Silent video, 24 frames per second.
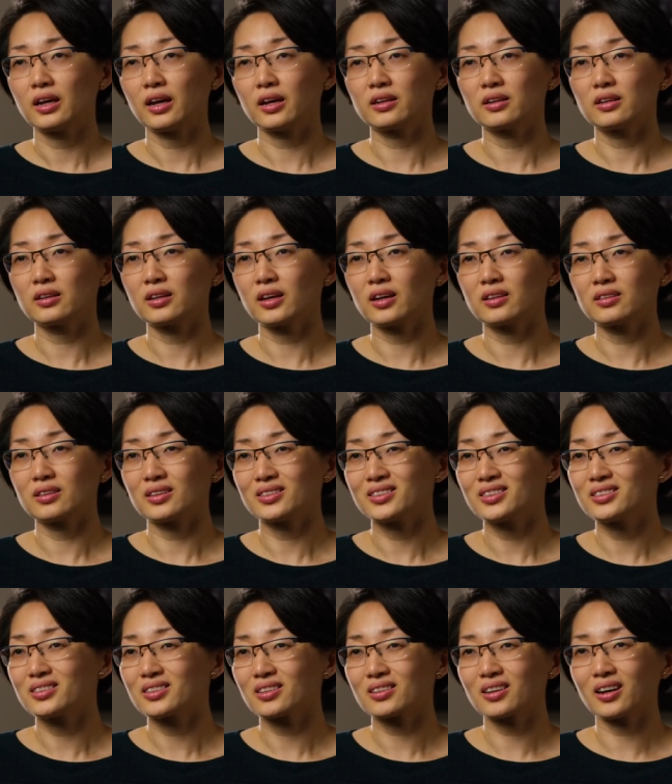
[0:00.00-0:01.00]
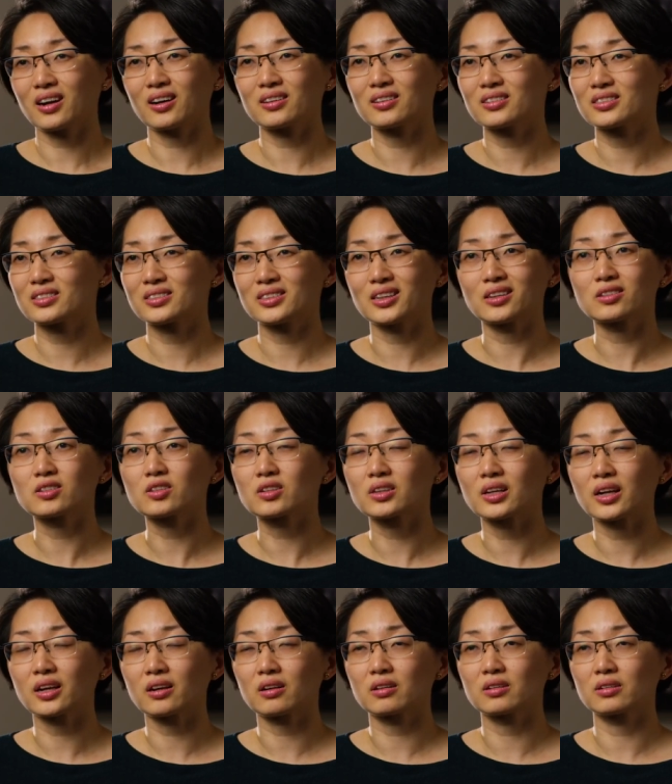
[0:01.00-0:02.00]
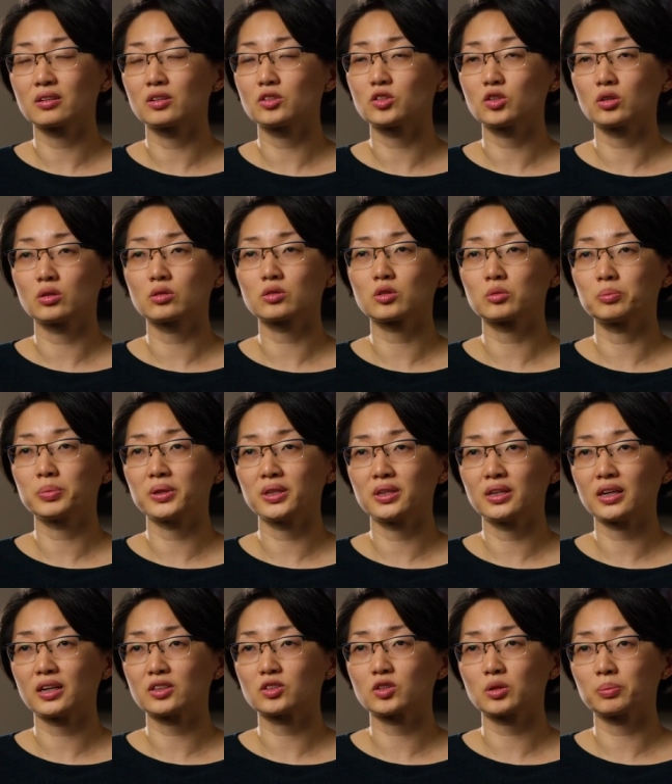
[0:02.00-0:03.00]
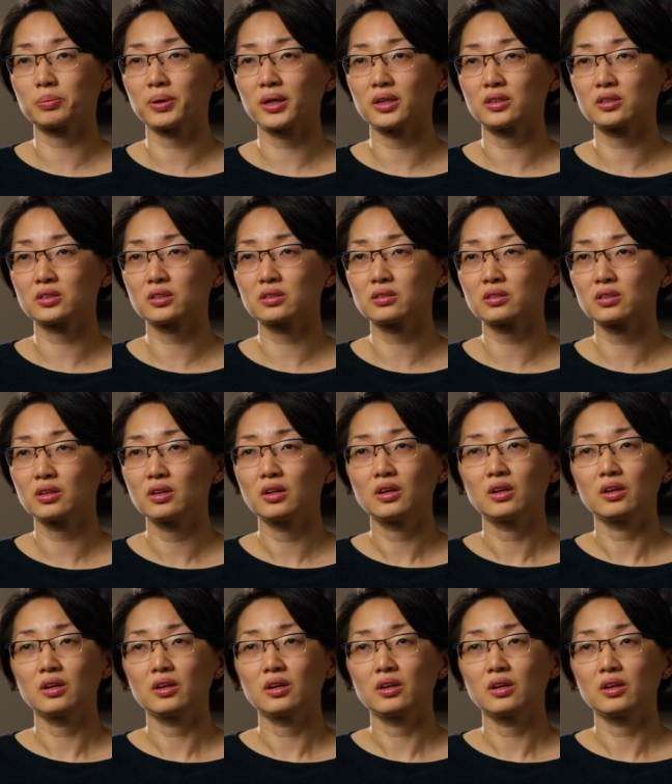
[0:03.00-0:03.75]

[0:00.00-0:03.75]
And again, this is the kind of standard care an adult or pediatric patient